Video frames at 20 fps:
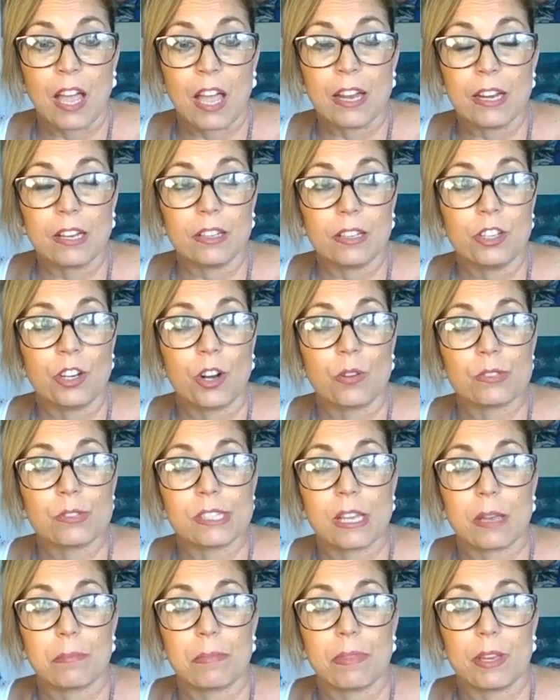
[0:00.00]
And
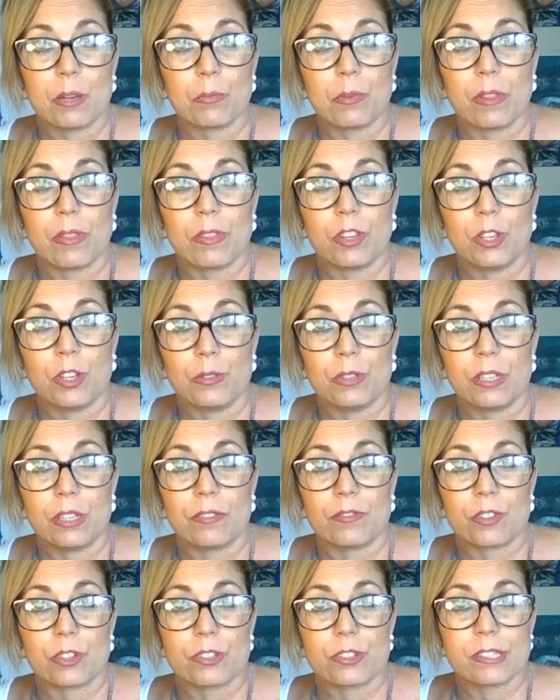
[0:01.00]
same thing with
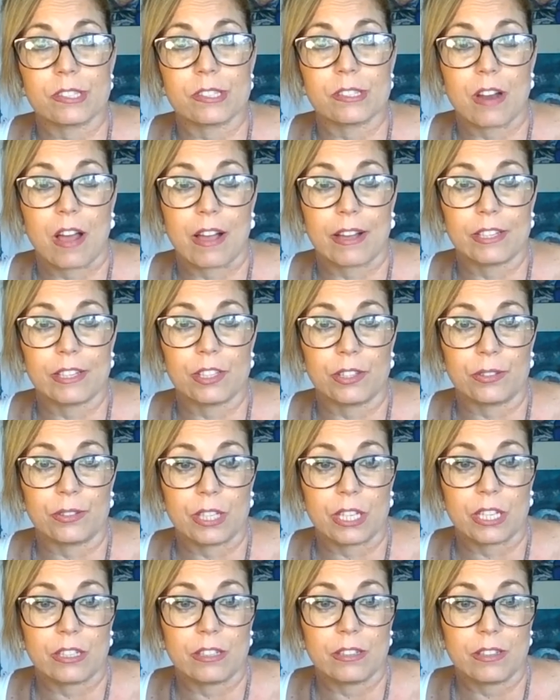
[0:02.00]
union versus
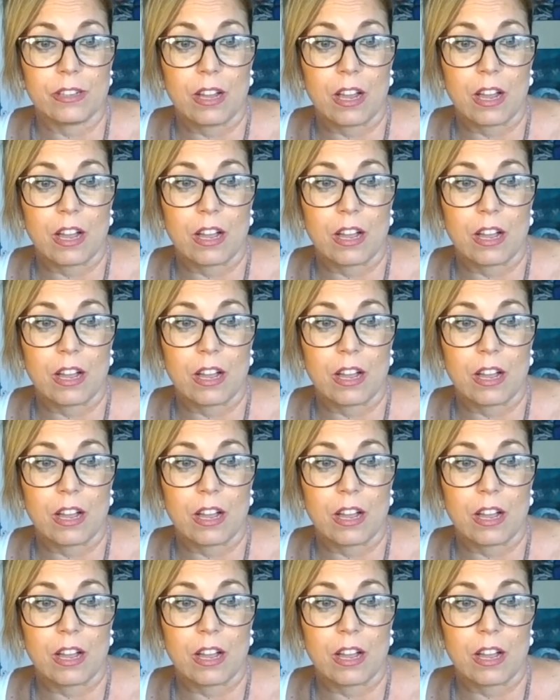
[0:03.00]
non-union.